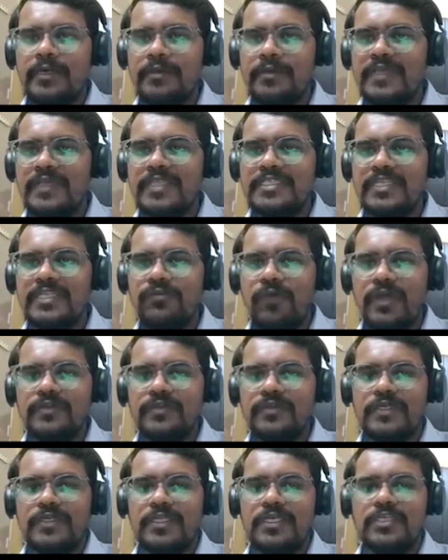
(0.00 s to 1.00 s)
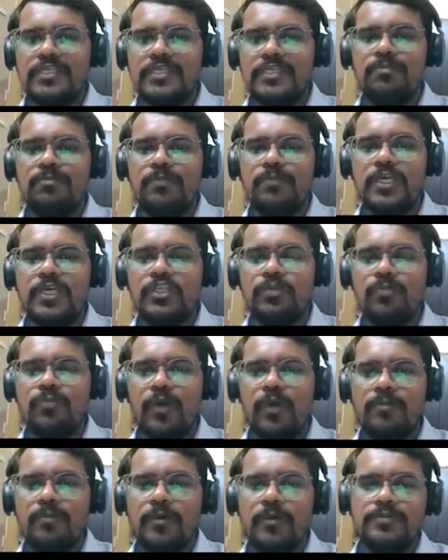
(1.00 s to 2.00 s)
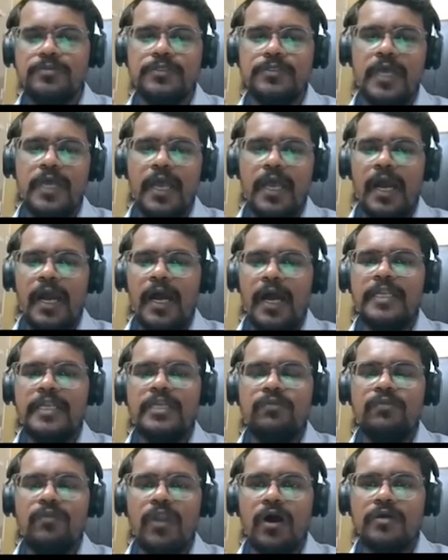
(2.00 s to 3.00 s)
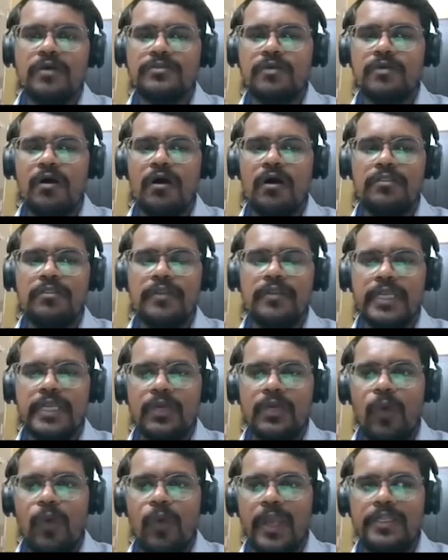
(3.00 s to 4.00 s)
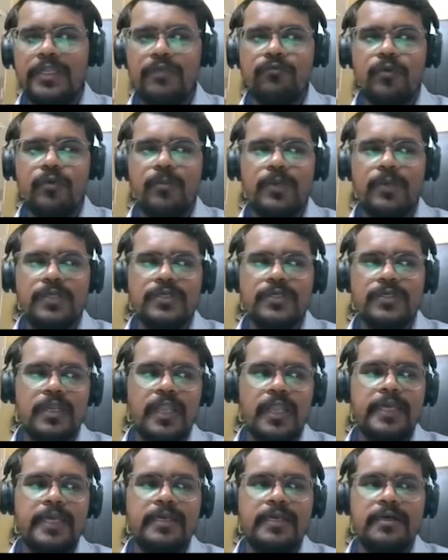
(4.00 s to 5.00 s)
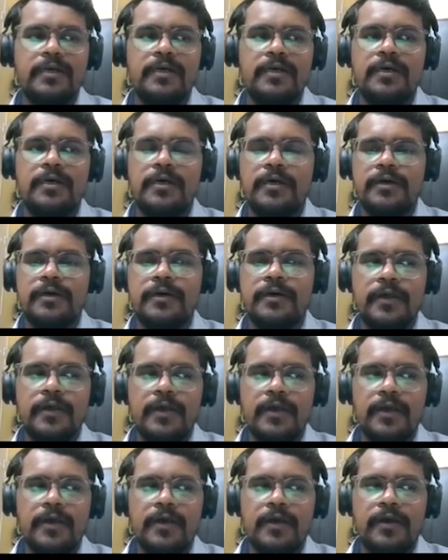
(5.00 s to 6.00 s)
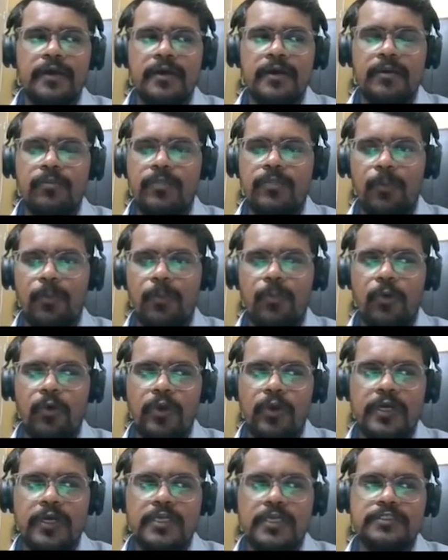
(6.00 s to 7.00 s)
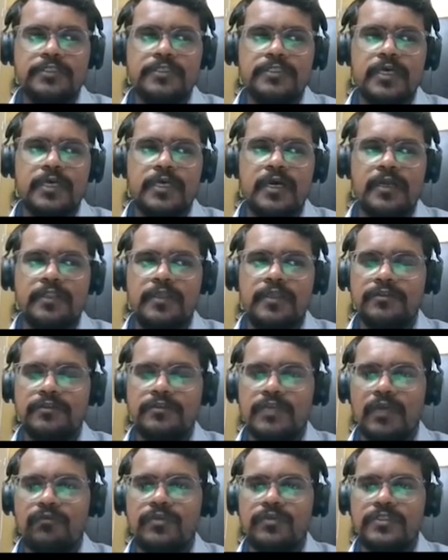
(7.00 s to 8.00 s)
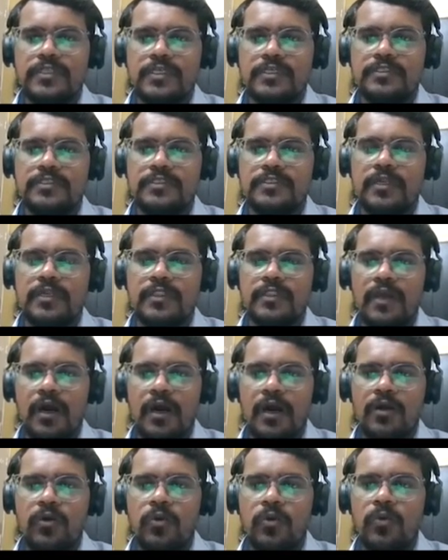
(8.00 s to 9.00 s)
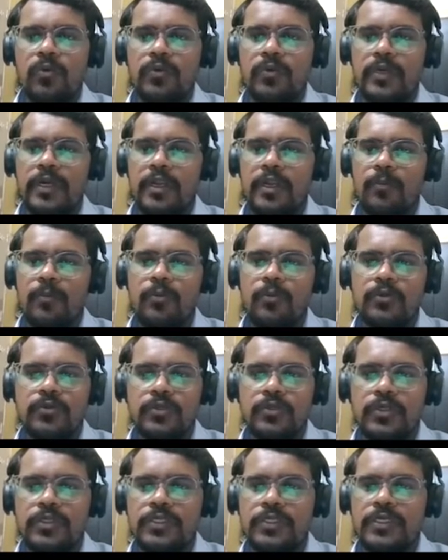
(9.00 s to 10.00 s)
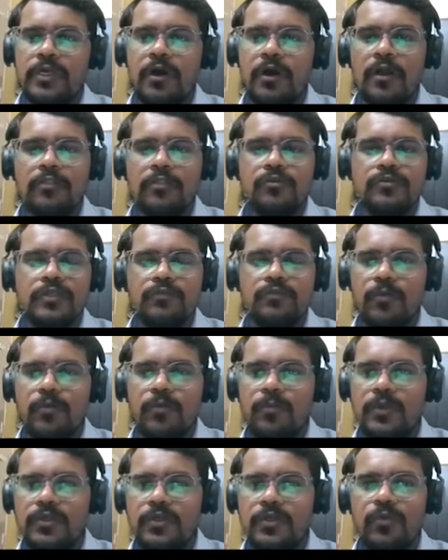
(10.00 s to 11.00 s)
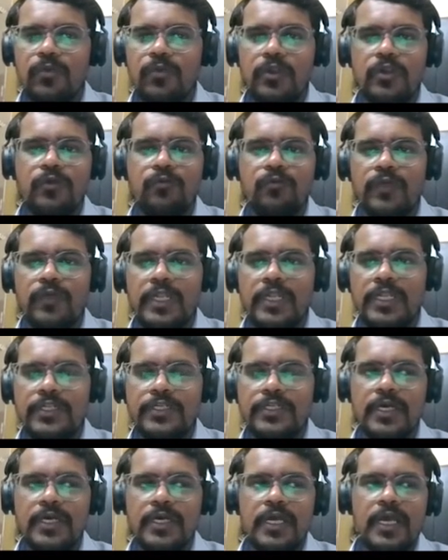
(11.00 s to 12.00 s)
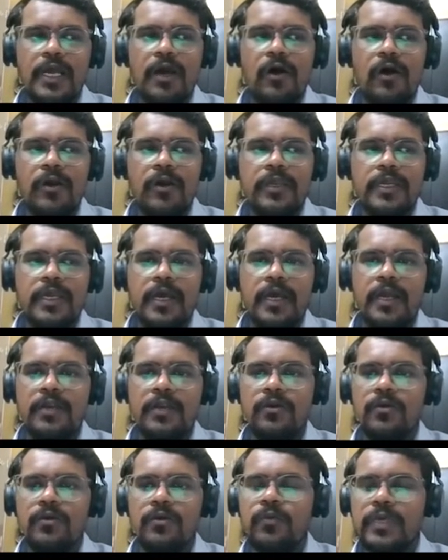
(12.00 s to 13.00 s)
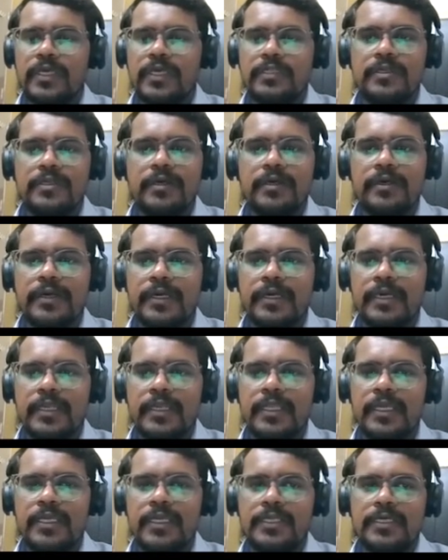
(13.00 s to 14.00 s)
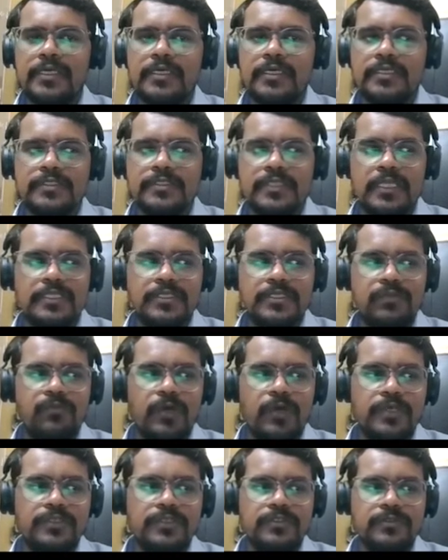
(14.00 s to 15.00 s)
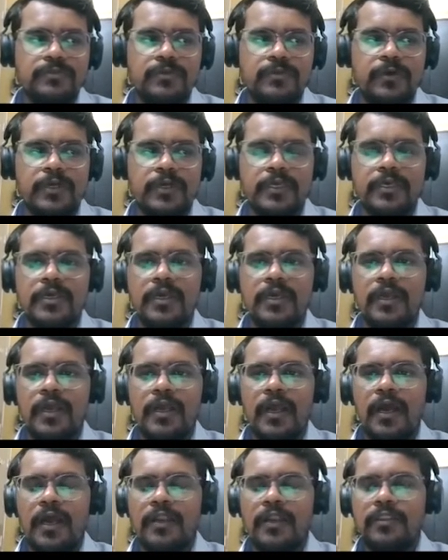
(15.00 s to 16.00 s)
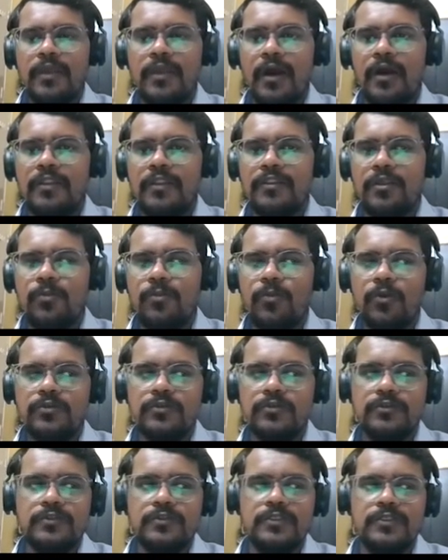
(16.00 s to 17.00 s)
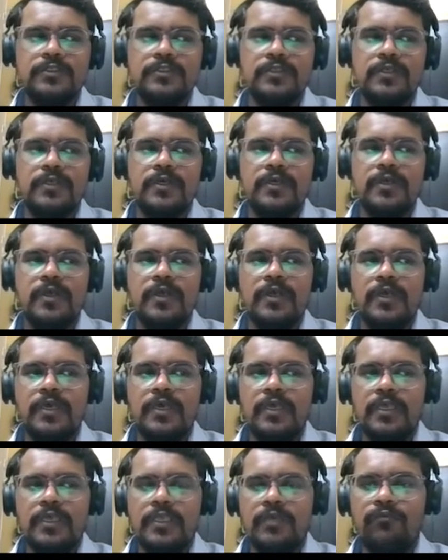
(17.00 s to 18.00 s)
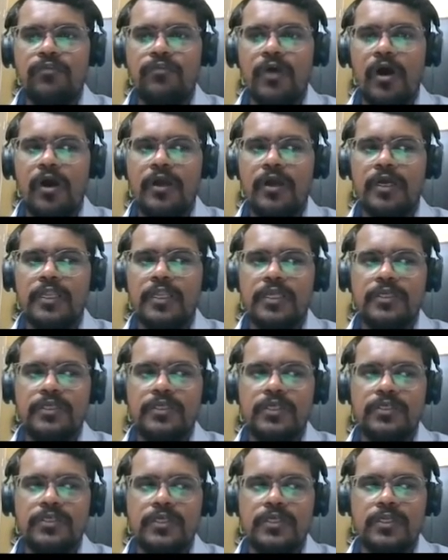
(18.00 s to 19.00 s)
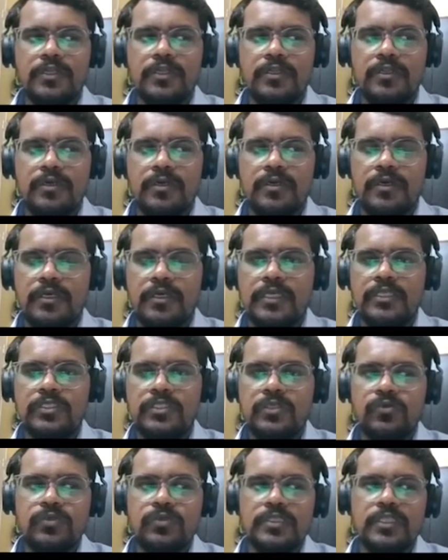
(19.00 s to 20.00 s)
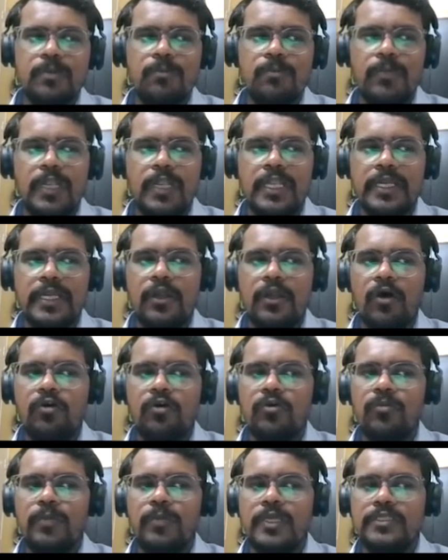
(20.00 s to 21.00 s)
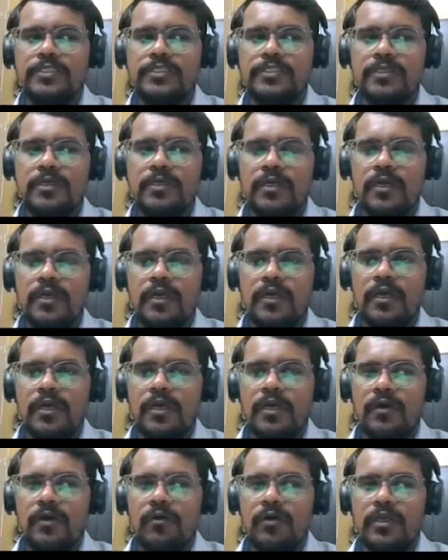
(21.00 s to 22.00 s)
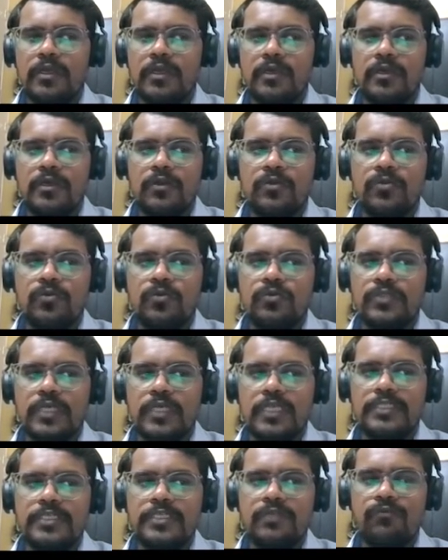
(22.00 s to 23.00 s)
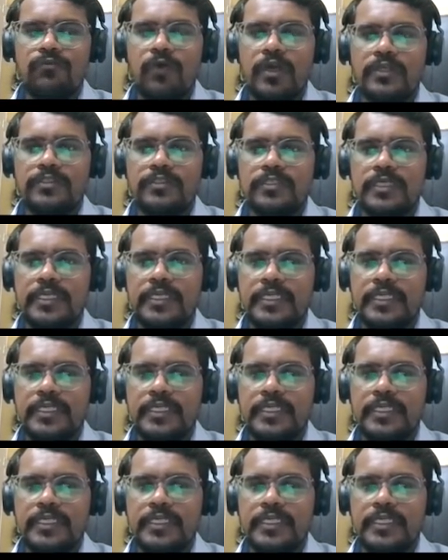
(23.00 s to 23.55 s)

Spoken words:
sales invoice creation page pop-ups, and it will ask all the required information like the products or the services and the account and opportunity, all those information we need to fill it. Okay, and we can create a sales invoice. Okay, and the another process is if the organization is using the billing documents, okay, to sales invoice